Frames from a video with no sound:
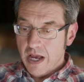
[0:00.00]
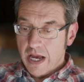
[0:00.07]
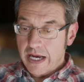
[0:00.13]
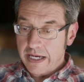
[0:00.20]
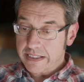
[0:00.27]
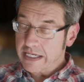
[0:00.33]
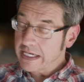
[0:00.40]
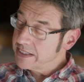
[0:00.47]

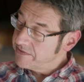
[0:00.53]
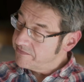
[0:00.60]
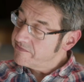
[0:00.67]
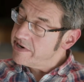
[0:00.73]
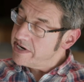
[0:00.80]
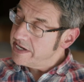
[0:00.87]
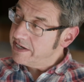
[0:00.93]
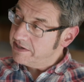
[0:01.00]
It's a
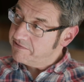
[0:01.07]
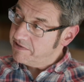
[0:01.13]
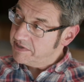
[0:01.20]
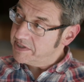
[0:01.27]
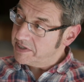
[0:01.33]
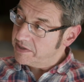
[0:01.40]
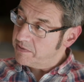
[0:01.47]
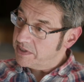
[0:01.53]
really
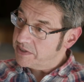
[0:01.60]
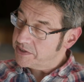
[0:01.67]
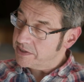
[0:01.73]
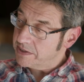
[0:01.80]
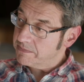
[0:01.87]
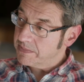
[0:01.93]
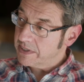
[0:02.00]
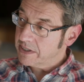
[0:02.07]
interesting
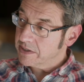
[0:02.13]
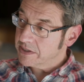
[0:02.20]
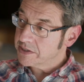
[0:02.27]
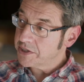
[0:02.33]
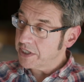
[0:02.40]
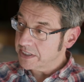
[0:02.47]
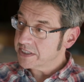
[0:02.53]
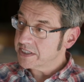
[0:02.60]
question, because
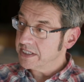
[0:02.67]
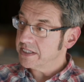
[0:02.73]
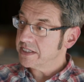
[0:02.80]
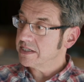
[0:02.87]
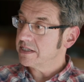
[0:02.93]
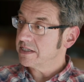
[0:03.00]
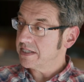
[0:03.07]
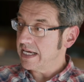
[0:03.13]

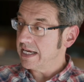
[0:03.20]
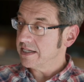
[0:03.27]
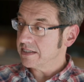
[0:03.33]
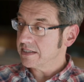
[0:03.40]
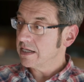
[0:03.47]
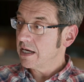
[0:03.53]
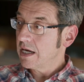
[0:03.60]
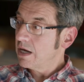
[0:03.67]
justice
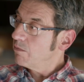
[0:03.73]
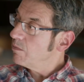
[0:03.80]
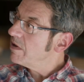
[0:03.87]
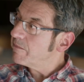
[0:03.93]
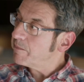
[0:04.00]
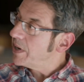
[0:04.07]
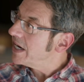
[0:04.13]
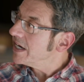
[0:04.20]
says
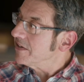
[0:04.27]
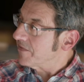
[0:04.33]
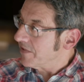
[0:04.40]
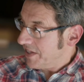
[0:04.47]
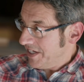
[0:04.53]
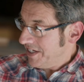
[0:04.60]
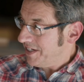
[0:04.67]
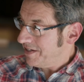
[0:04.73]
we've paid for
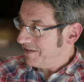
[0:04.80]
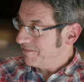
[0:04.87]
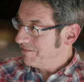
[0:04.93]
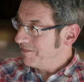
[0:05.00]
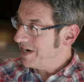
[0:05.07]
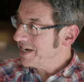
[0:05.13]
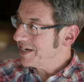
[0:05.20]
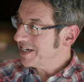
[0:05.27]
this
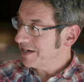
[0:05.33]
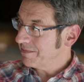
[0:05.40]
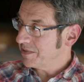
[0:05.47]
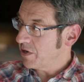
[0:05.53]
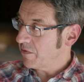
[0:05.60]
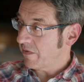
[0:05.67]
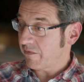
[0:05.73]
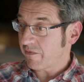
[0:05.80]
many times
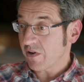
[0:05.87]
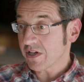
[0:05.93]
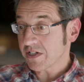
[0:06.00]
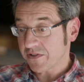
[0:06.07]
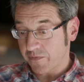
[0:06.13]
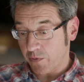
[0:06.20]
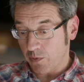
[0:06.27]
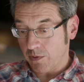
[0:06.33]
over.
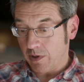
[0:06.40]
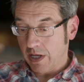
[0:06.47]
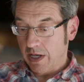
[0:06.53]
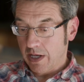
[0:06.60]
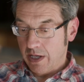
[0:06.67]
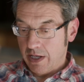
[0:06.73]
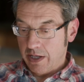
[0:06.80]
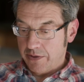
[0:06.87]
First of all,
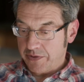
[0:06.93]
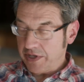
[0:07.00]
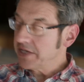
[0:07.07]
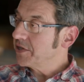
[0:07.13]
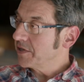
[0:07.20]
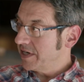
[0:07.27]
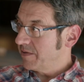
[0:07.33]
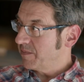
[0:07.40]
they
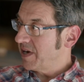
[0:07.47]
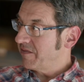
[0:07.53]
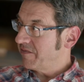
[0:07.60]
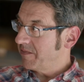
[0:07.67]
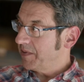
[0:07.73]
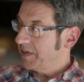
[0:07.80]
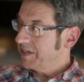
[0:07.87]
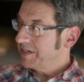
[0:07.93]
took it away
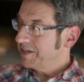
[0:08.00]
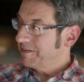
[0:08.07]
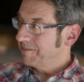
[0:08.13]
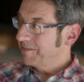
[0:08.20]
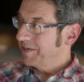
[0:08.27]
from us.